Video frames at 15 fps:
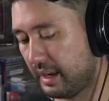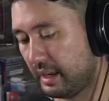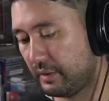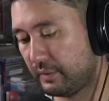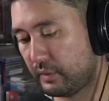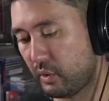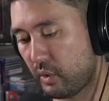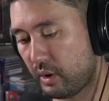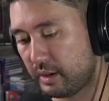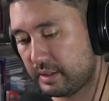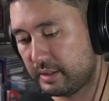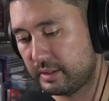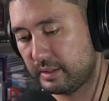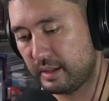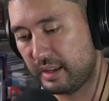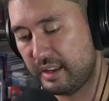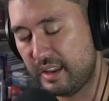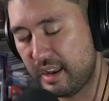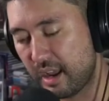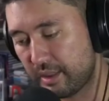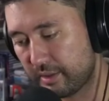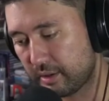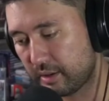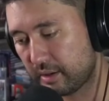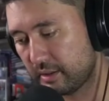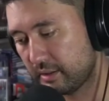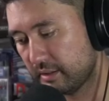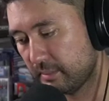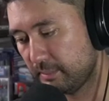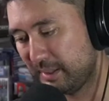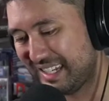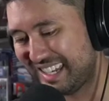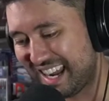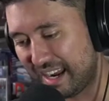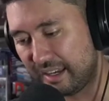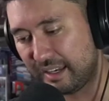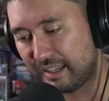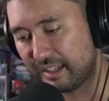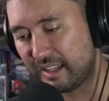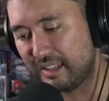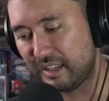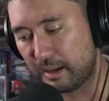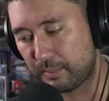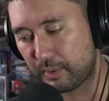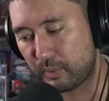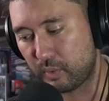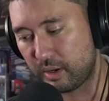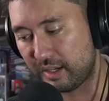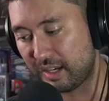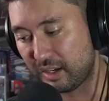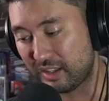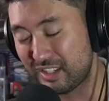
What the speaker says: and of course another beginning number 1 here.